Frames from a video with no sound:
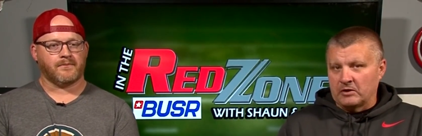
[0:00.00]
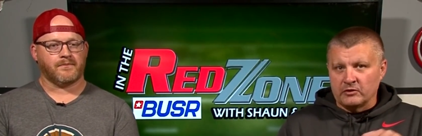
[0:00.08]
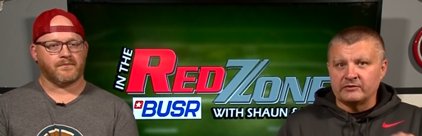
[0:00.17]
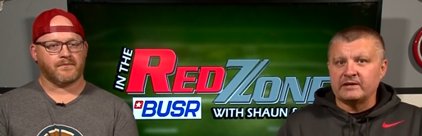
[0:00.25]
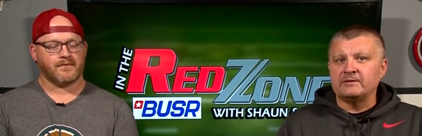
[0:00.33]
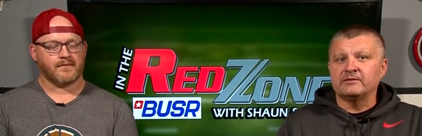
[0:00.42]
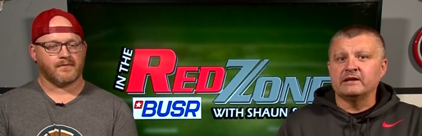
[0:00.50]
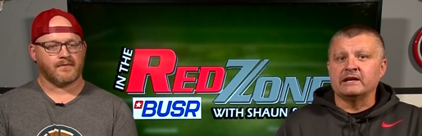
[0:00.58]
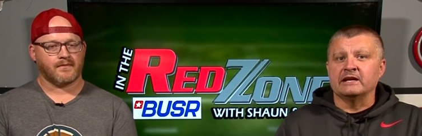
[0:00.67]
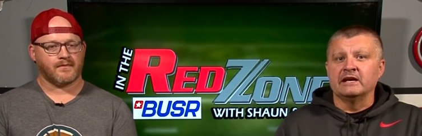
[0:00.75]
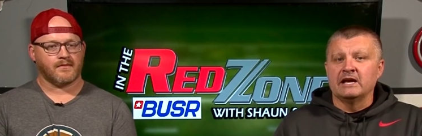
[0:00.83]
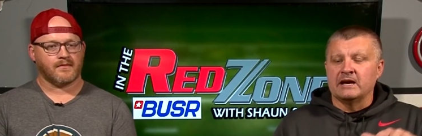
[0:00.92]
Speaker 1: Both teams
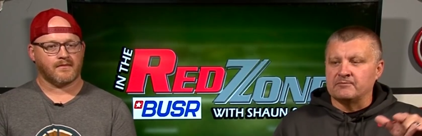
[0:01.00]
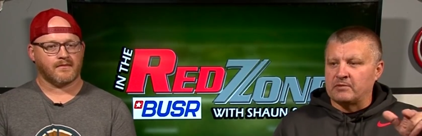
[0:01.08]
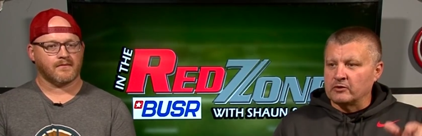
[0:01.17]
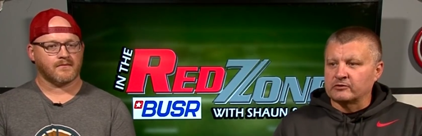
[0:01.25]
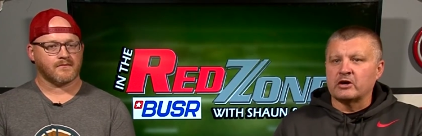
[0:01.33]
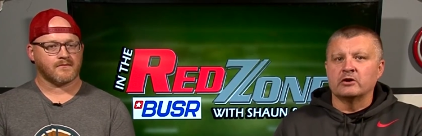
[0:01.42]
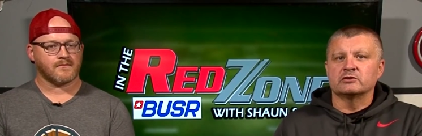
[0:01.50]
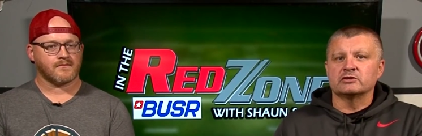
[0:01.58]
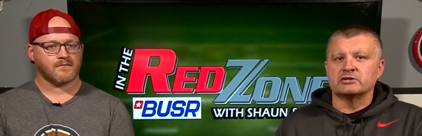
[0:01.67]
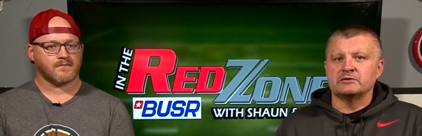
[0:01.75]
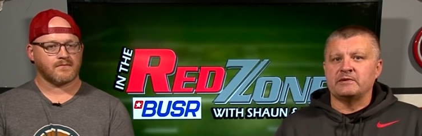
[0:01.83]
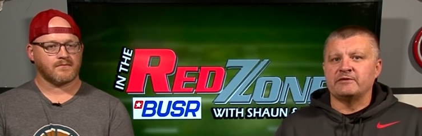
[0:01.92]
did it. And both
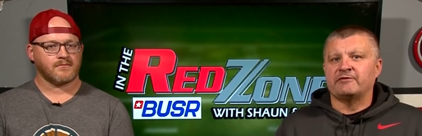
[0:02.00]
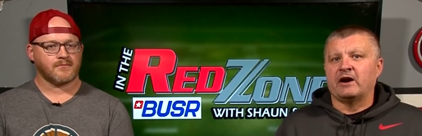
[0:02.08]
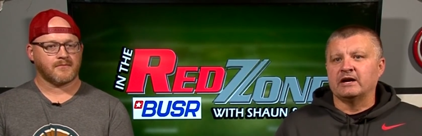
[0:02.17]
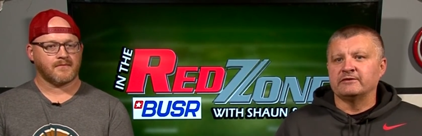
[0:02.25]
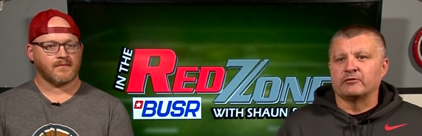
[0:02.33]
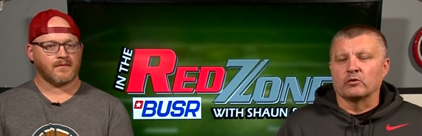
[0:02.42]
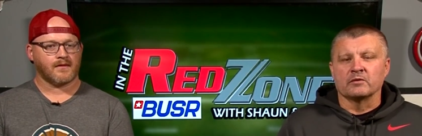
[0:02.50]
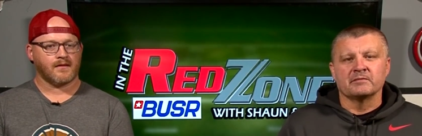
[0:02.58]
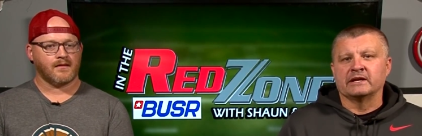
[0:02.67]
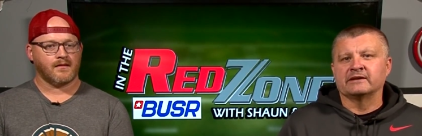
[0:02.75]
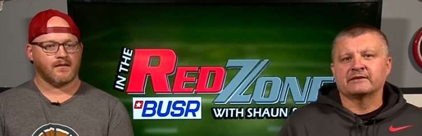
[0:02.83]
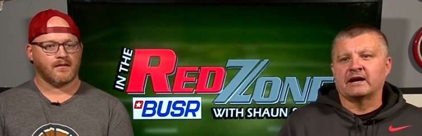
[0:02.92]
coaches should be fined for
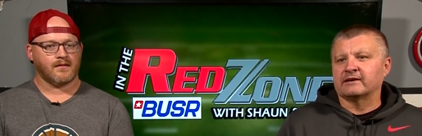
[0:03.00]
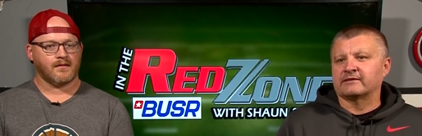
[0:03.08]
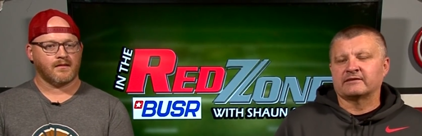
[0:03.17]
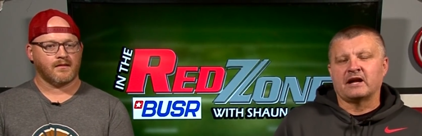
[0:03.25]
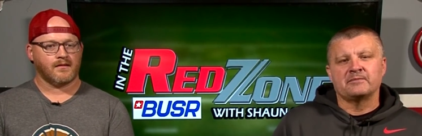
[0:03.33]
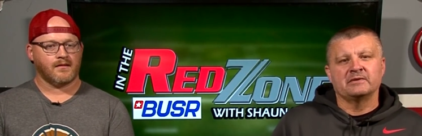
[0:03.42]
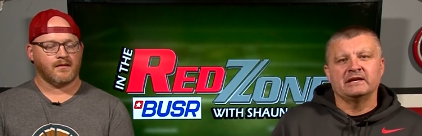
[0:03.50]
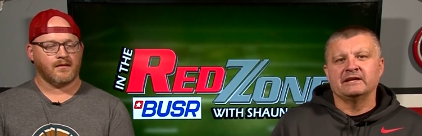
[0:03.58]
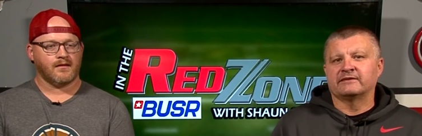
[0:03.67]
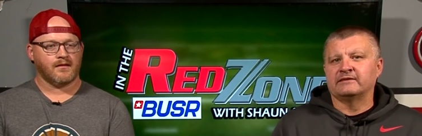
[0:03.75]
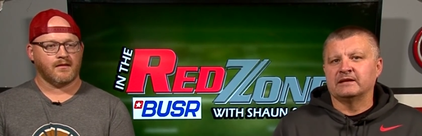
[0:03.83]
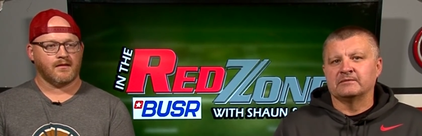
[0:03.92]
it. But it's got to stop and
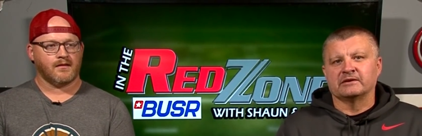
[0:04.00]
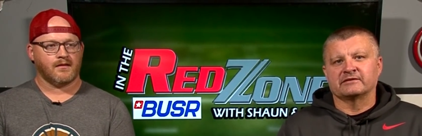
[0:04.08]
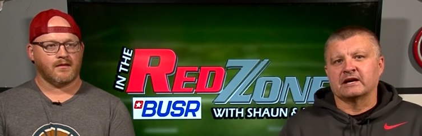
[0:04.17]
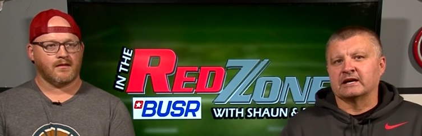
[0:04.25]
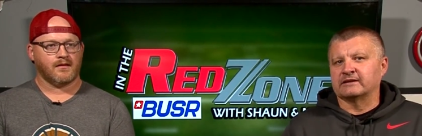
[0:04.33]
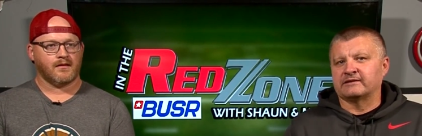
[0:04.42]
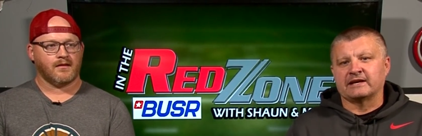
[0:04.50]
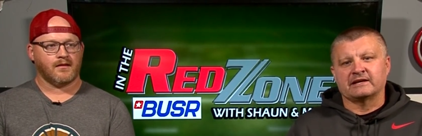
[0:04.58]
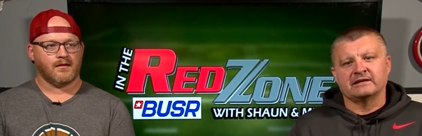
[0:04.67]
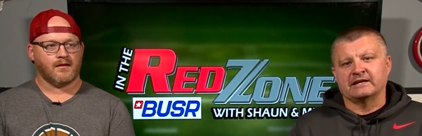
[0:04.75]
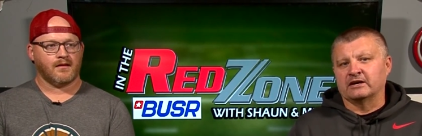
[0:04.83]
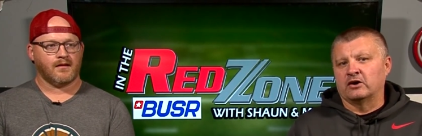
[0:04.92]
the NCAA's got to
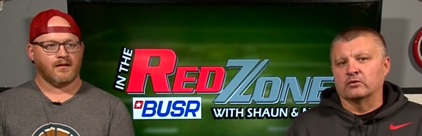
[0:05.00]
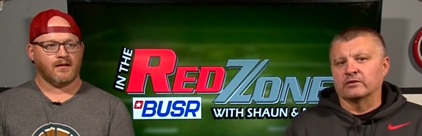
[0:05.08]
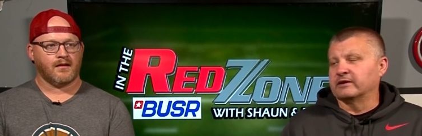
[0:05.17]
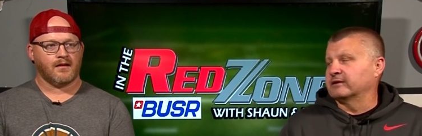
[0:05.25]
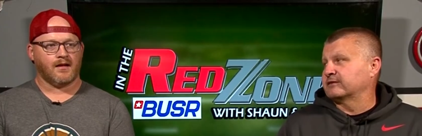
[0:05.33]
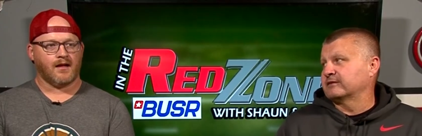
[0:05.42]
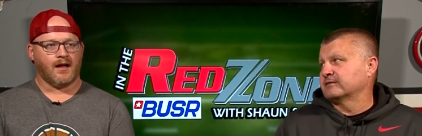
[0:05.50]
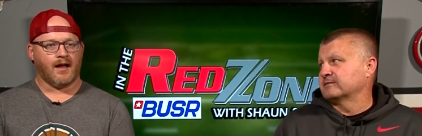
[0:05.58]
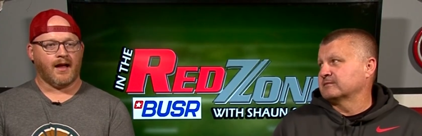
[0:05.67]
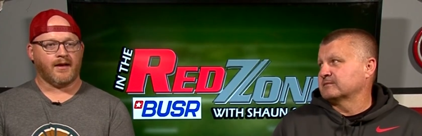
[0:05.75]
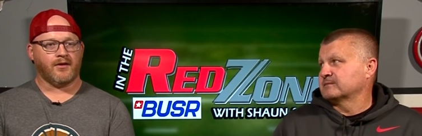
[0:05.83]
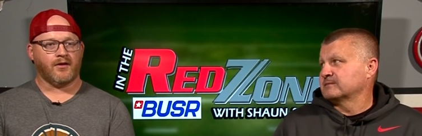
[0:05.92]
take get hold of this.
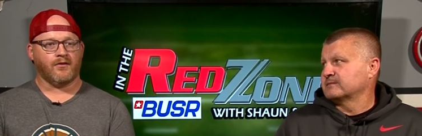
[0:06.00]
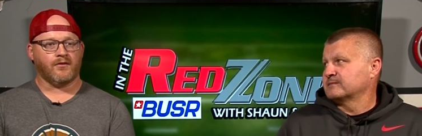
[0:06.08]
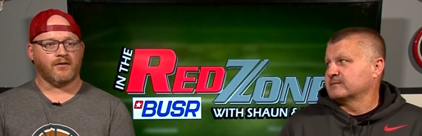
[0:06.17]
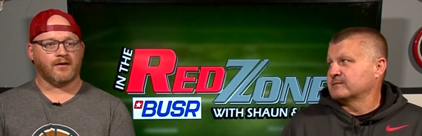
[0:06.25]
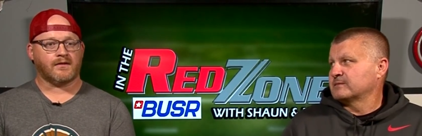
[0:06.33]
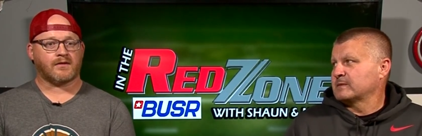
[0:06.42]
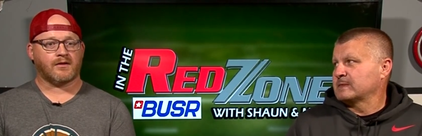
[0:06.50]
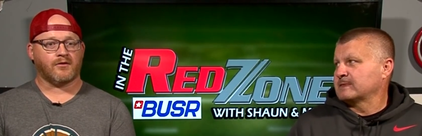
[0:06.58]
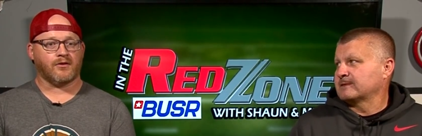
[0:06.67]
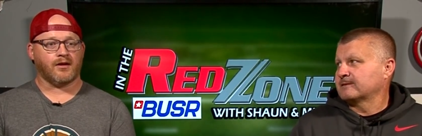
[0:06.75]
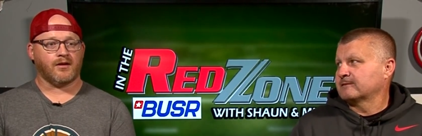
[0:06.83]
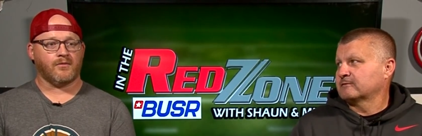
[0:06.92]
Speaker 2: I don't
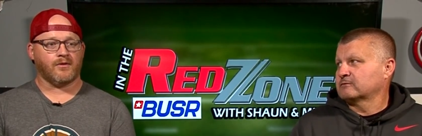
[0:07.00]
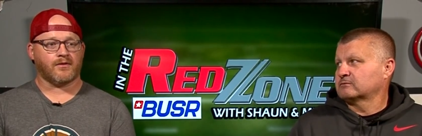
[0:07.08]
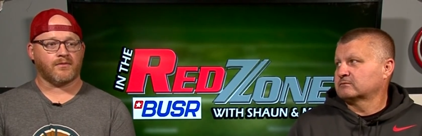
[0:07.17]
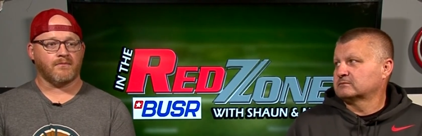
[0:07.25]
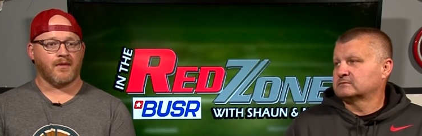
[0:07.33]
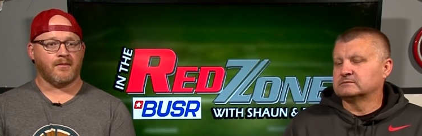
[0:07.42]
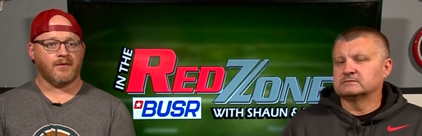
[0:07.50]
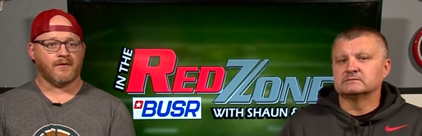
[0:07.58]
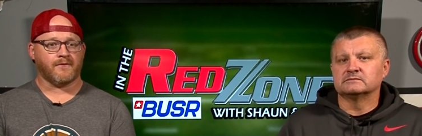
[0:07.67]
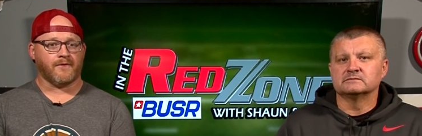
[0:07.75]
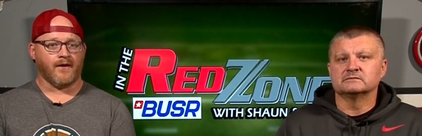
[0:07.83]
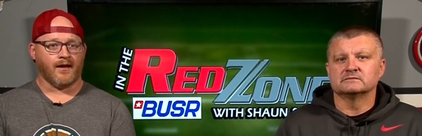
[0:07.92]
disagree with
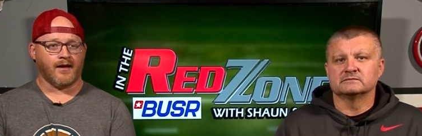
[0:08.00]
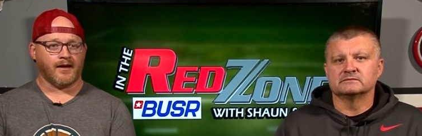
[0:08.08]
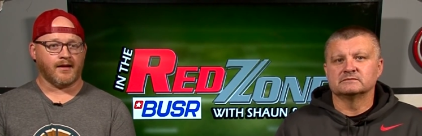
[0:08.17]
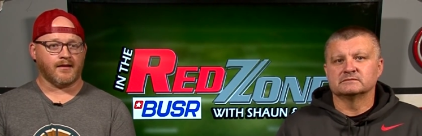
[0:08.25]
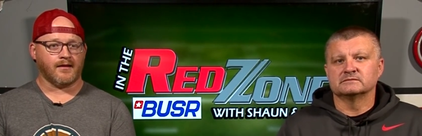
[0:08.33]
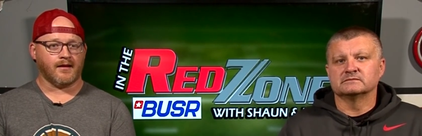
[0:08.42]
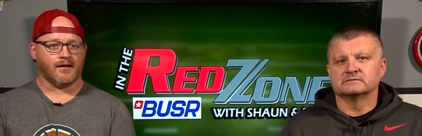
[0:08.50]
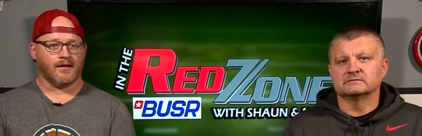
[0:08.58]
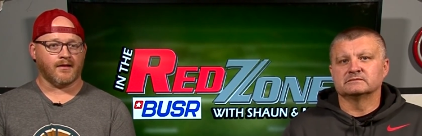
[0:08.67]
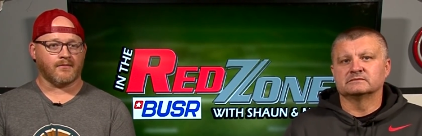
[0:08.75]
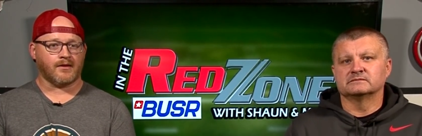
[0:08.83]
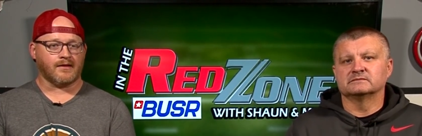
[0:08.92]
maybe a fine
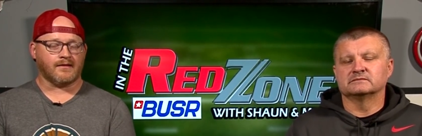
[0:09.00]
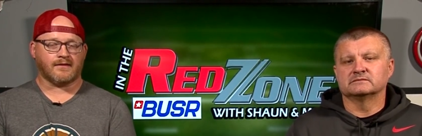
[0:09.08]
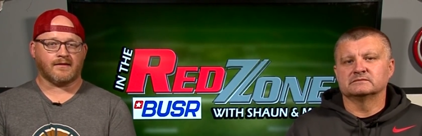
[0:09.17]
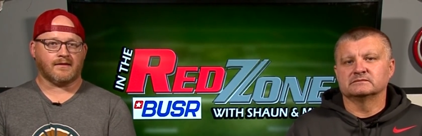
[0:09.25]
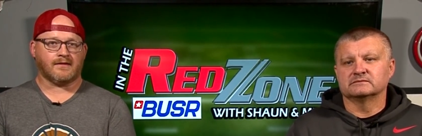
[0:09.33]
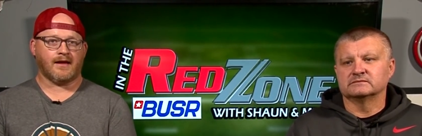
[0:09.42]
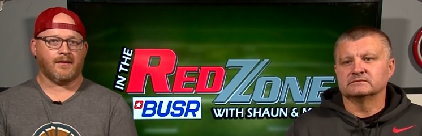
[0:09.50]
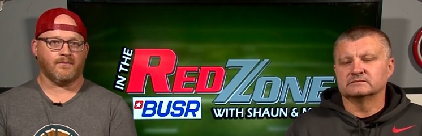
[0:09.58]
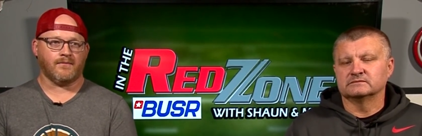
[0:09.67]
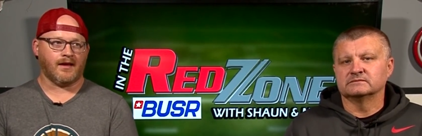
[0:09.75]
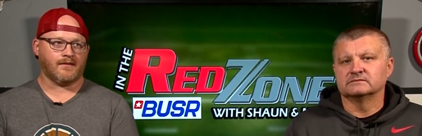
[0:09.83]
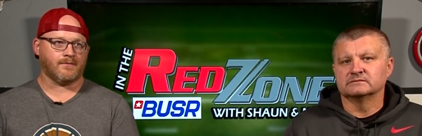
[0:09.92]
because um, it's the
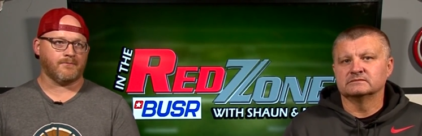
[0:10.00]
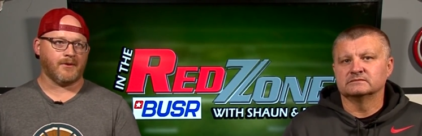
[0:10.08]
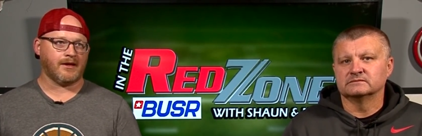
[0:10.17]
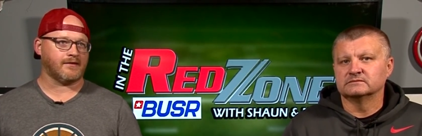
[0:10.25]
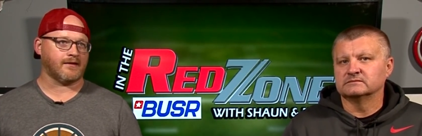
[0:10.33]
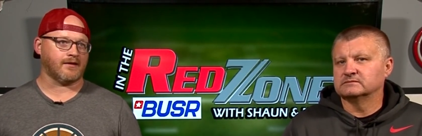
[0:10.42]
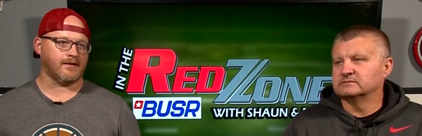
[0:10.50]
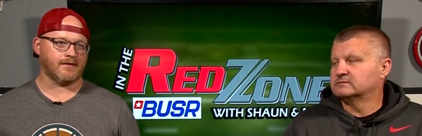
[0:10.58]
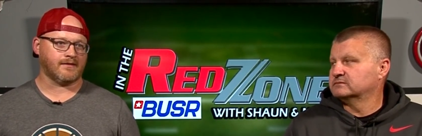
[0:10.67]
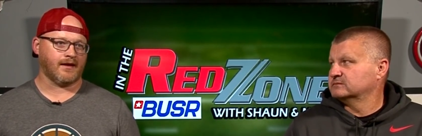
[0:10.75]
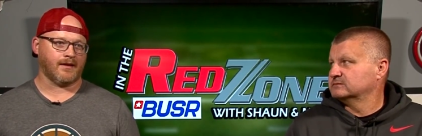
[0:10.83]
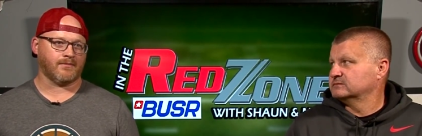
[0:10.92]
same, it's basically
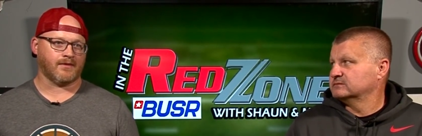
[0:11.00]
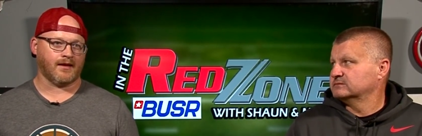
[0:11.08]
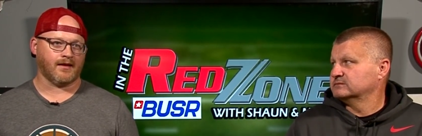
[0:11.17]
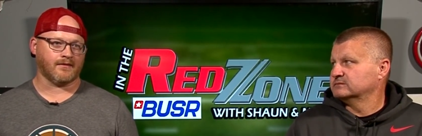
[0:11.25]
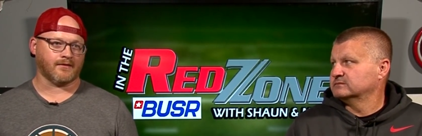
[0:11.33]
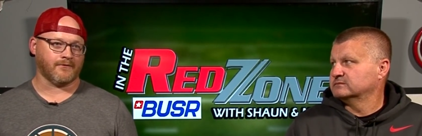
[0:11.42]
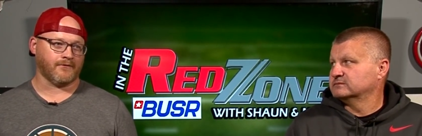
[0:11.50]
the same thing as a